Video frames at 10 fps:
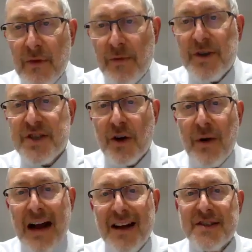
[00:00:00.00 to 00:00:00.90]

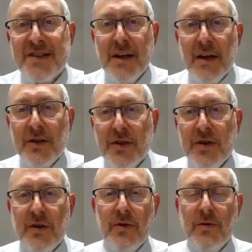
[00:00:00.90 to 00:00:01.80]
aristocrats
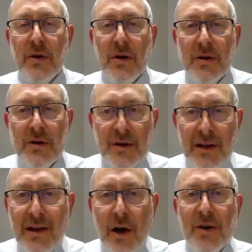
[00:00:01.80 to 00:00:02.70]
to the
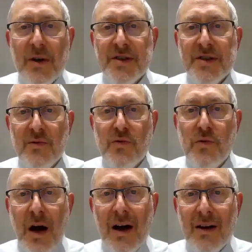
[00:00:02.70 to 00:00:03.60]
lowest
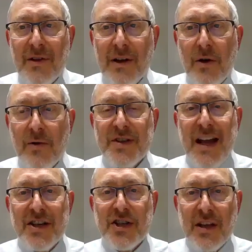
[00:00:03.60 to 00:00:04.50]
rung, the lowest
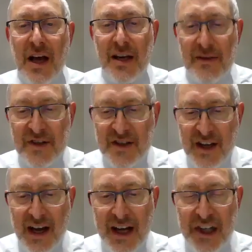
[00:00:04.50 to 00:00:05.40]
echelon of
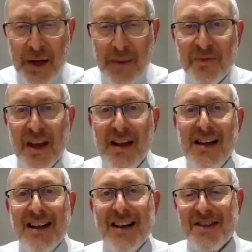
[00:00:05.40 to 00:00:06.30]
society.
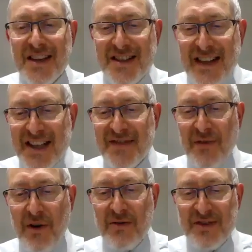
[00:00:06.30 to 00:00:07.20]
He says that's
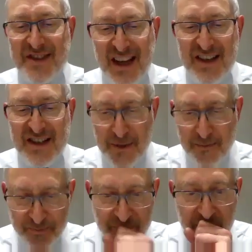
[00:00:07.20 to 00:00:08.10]
v'hotseisi.
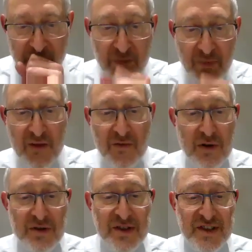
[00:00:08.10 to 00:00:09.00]

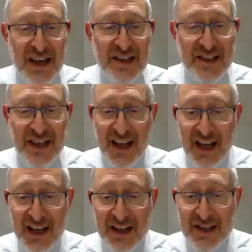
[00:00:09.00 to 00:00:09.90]
V'hotseisi
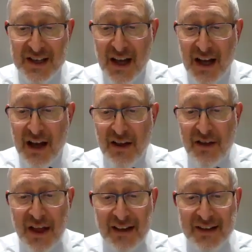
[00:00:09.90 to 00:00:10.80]
is
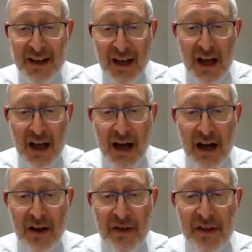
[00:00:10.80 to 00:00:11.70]
that
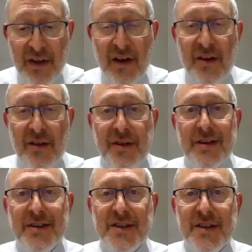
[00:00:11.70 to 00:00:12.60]

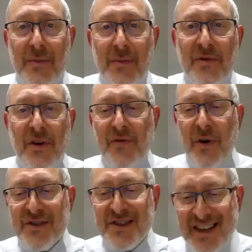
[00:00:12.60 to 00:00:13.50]
the double
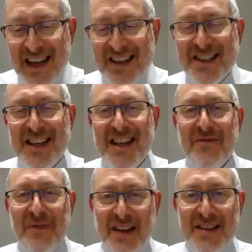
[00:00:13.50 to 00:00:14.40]

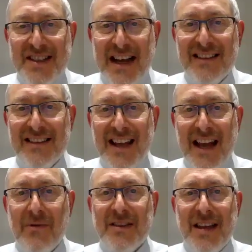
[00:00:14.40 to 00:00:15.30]
v'hotseisi v'hitzalti,
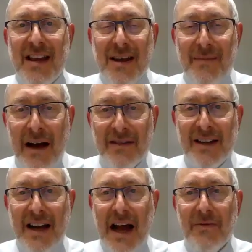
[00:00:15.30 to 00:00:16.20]
I will take them out
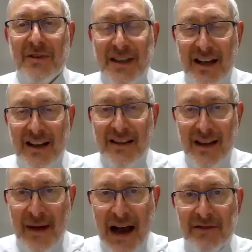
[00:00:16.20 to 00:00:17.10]
and I will take
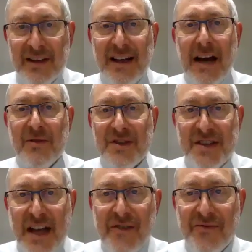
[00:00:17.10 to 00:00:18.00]
them out and I will
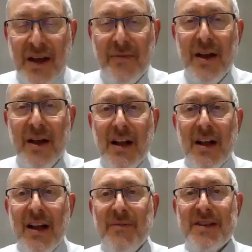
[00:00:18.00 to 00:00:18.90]
save them.
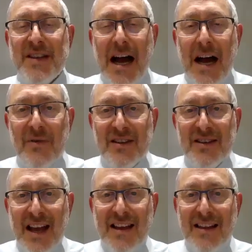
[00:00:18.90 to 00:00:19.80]
It means I will
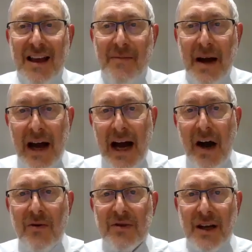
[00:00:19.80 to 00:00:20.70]
take them
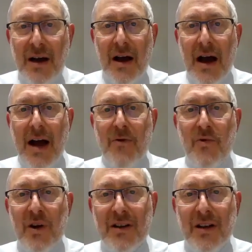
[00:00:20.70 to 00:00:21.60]
out. I
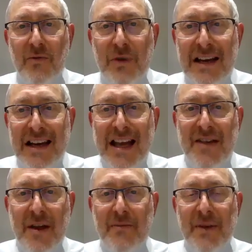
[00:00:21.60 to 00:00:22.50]
will
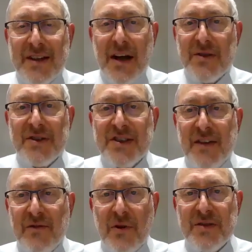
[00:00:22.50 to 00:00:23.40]
relieve them mitachos
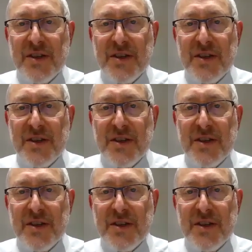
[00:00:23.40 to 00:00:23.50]
sivlos